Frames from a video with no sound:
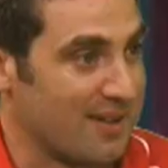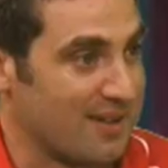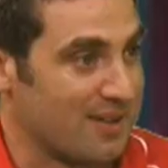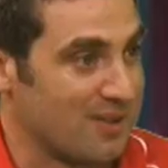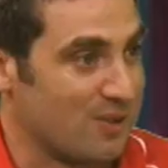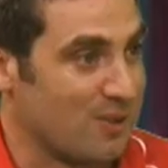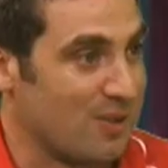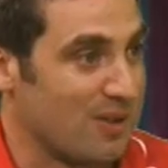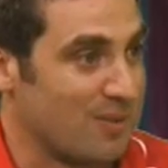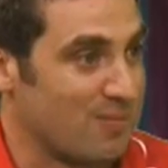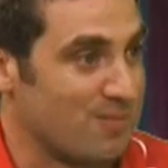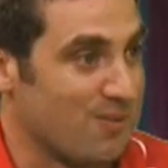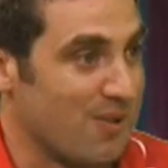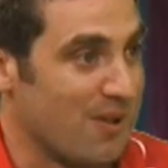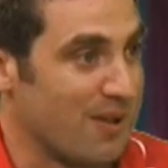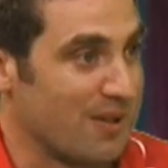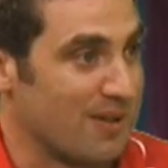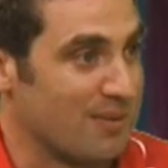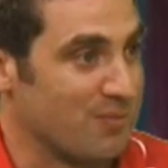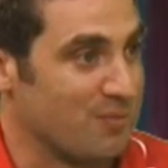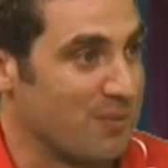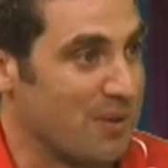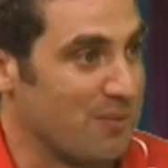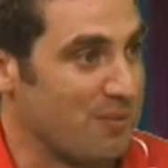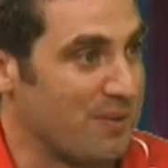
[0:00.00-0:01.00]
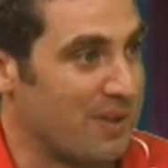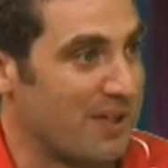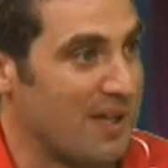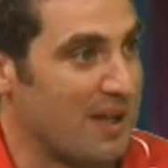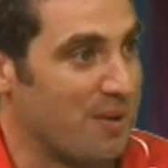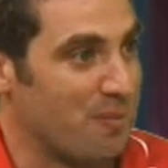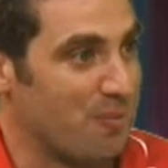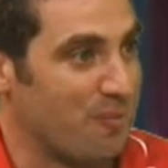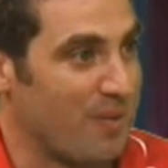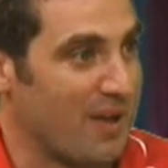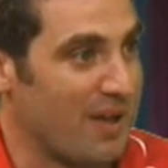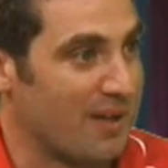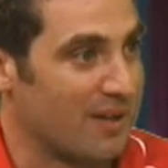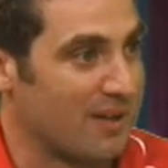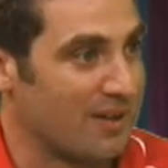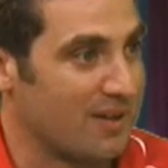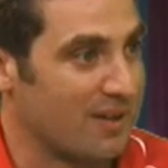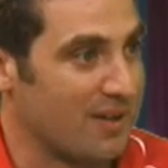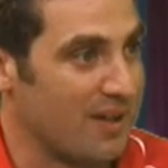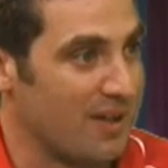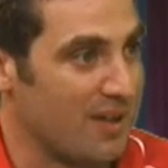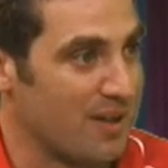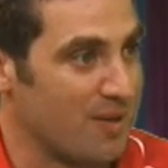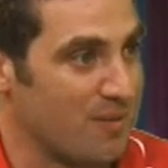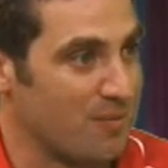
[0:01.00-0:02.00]
quick break, and when we come back,
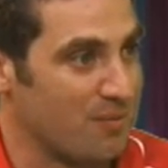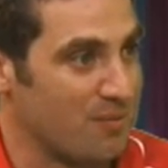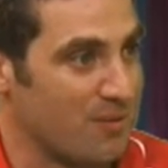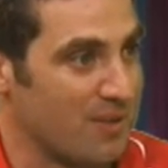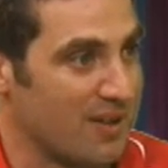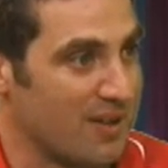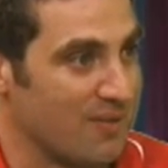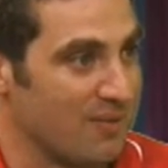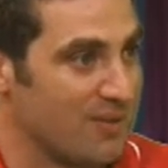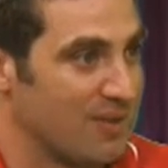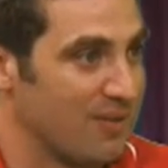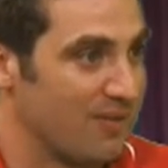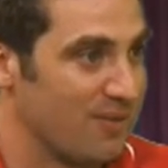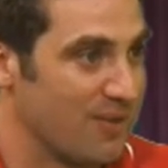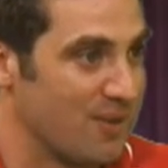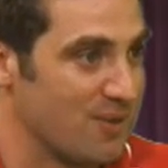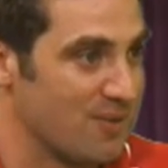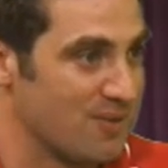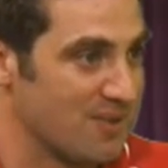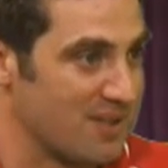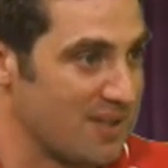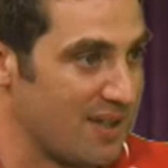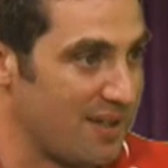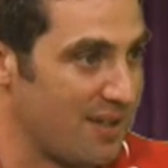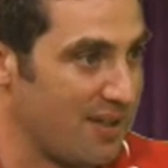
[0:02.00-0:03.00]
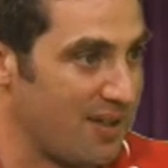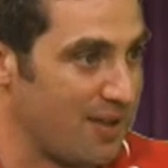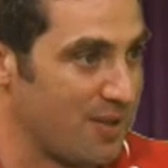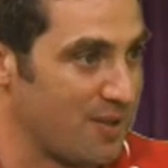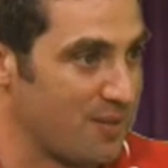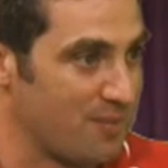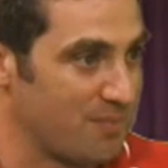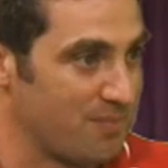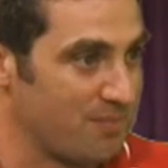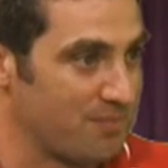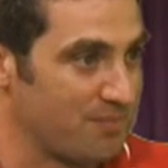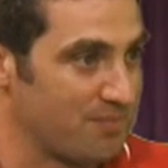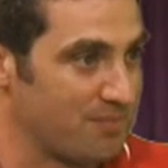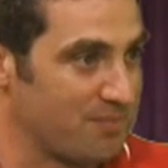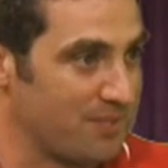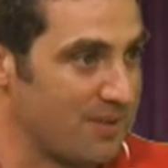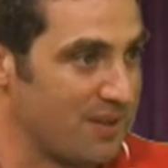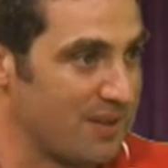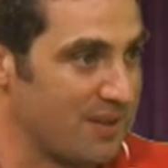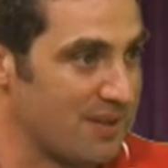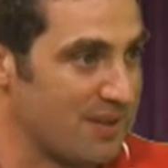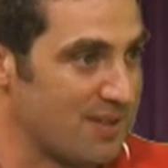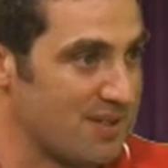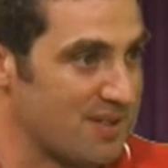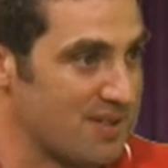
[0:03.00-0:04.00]
we'll give the viewers at home,
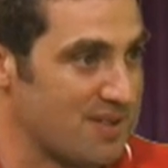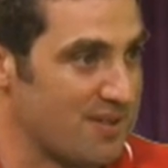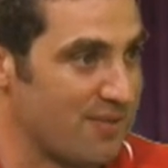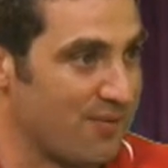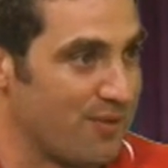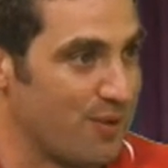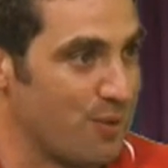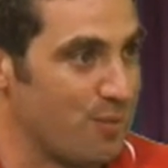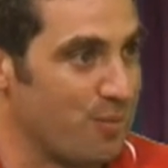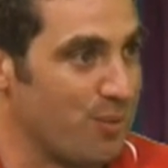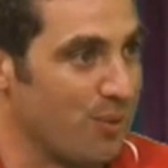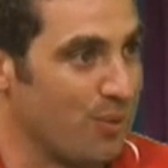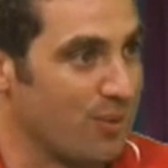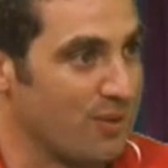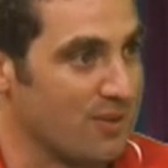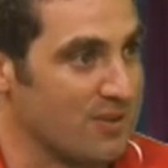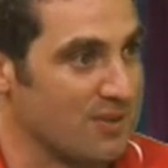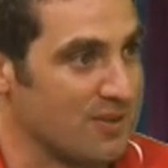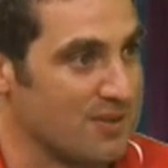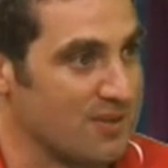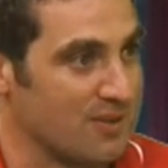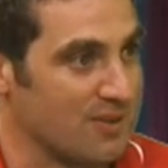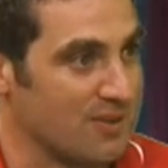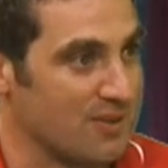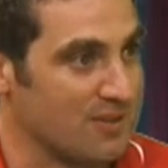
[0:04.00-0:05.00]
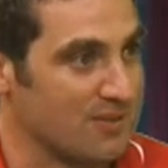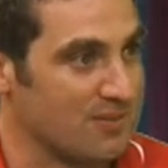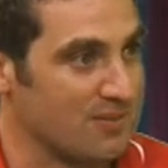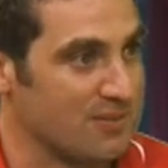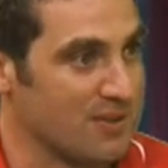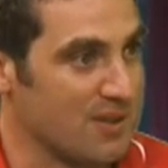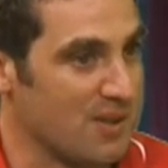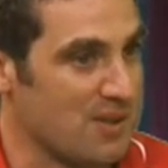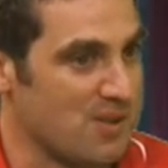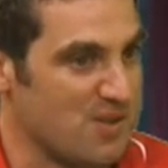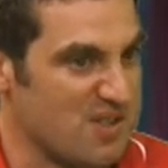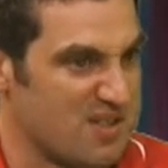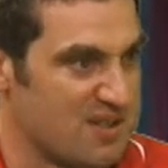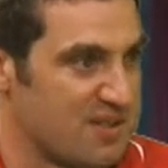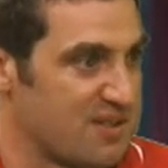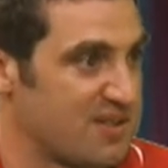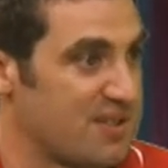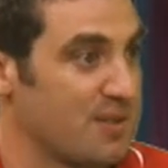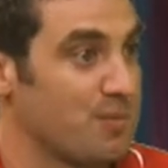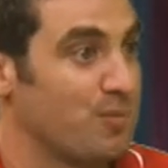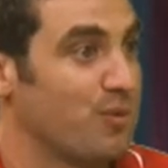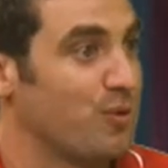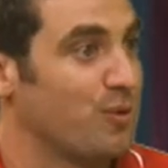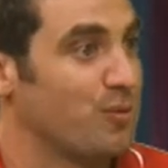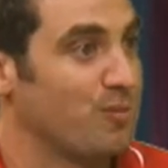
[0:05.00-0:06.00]
just a few pointers on just
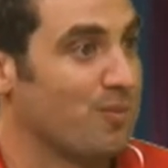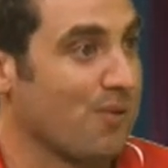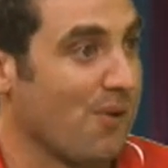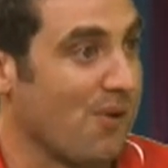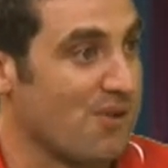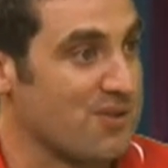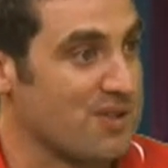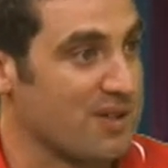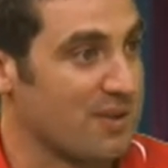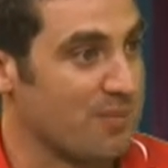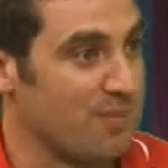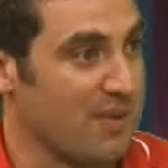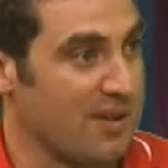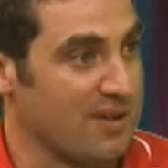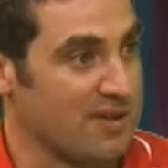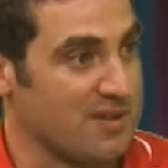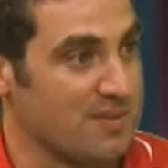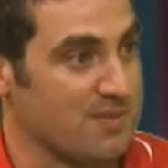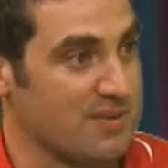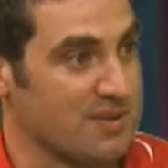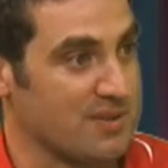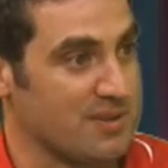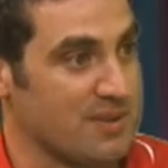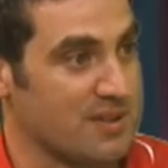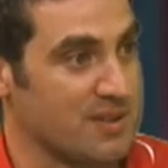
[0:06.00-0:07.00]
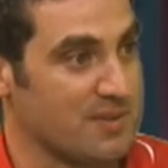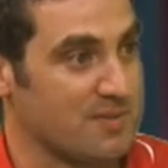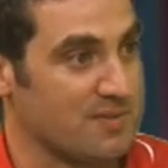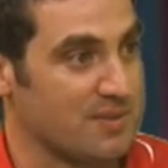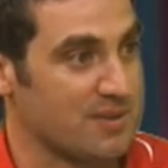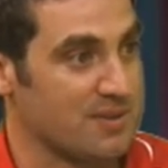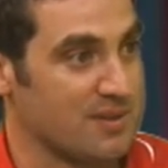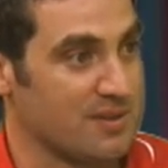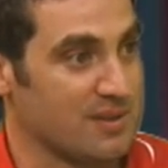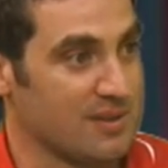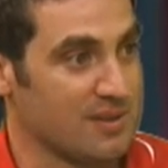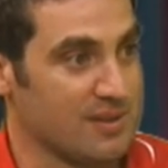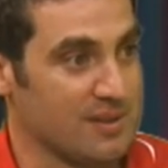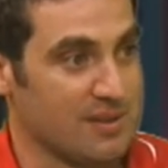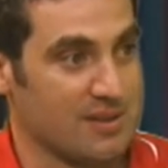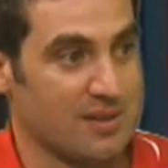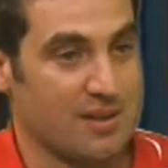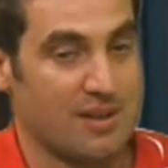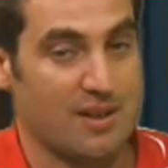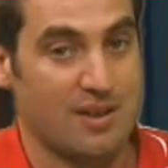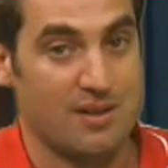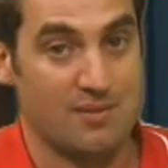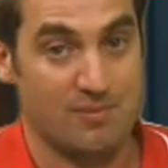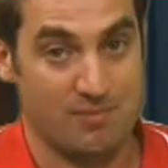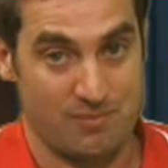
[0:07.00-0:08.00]
simple project management tips.
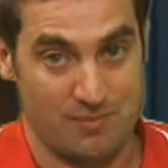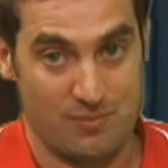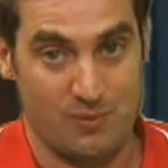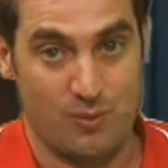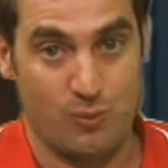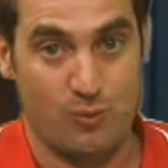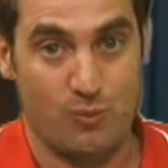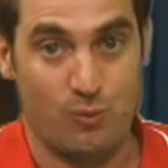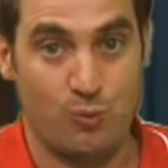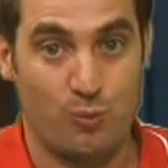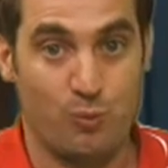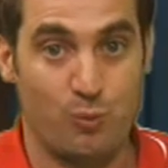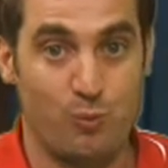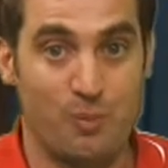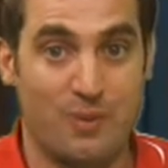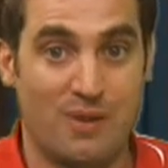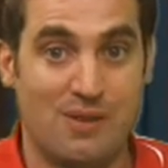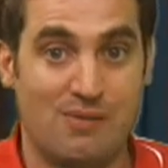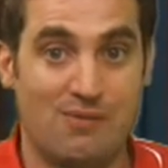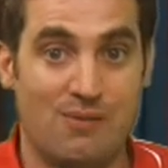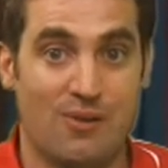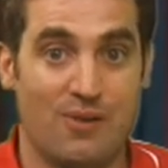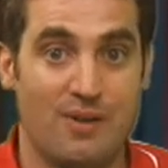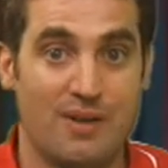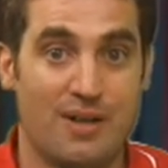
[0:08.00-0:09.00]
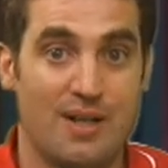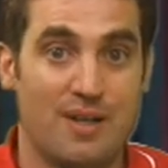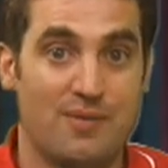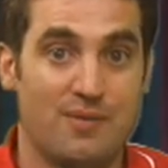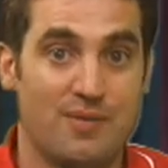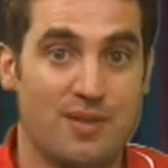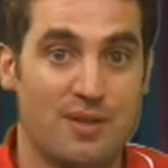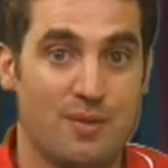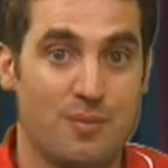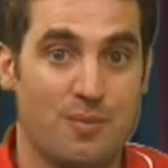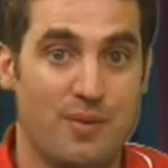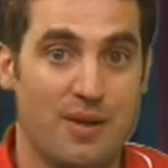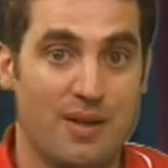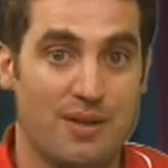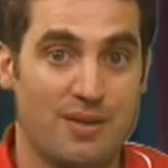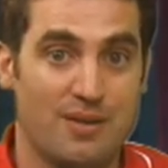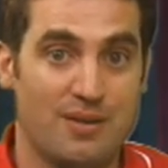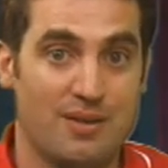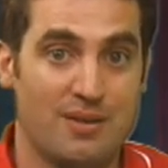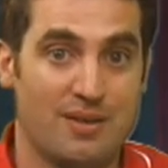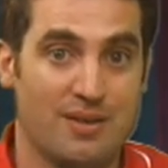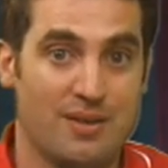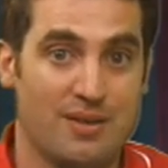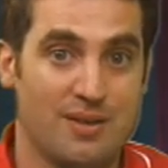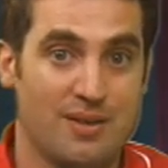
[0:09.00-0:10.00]
We'll be right after the
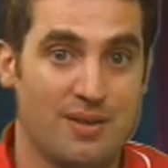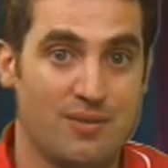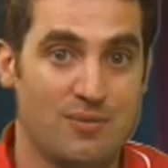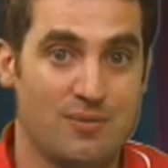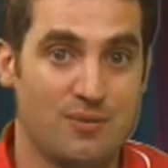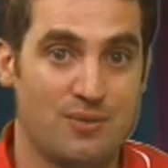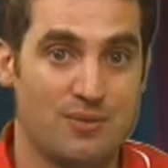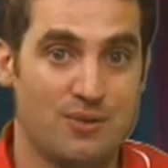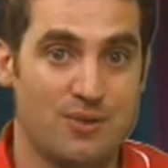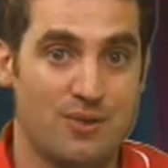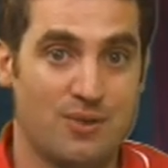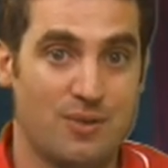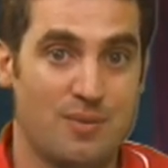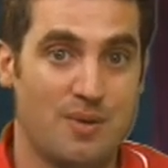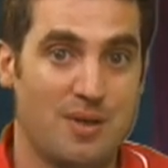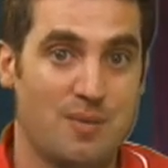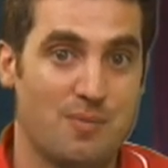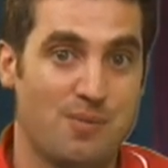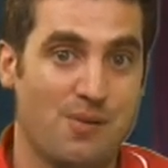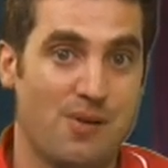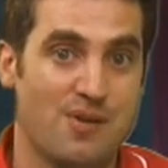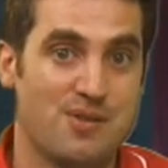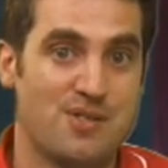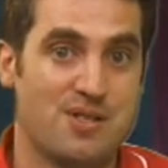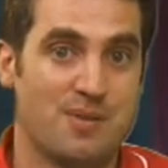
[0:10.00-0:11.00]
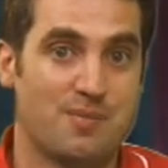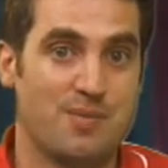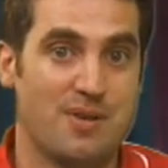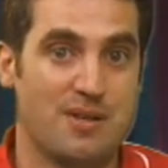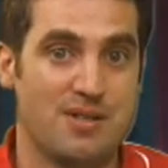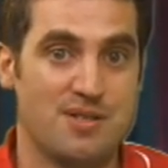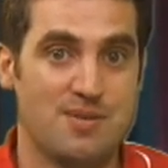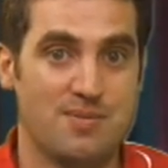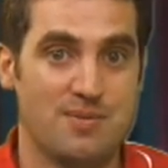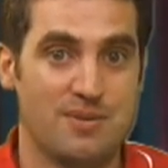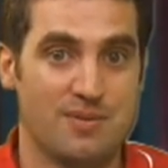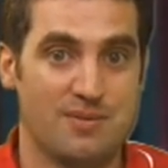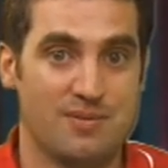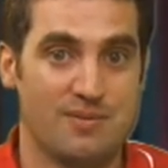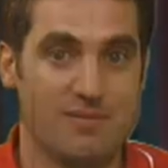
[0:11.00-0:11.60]
break, and we'll talk about project management.